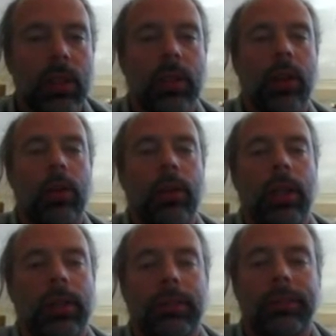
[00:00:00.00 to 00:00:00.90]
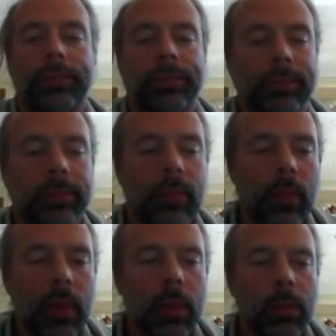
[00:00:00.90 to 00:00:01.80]
So
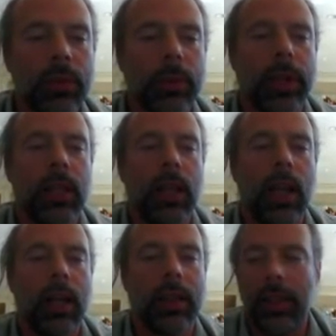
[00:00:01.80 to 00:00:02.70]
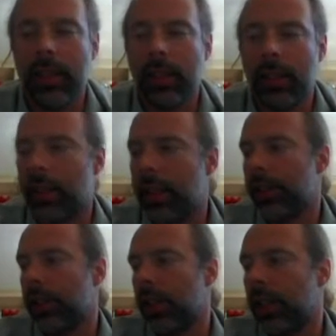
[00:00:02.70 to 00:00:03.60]
moving right along, this is
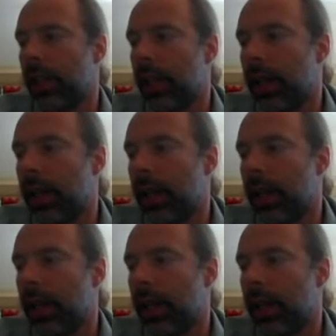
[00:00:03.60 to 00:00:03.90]
essentially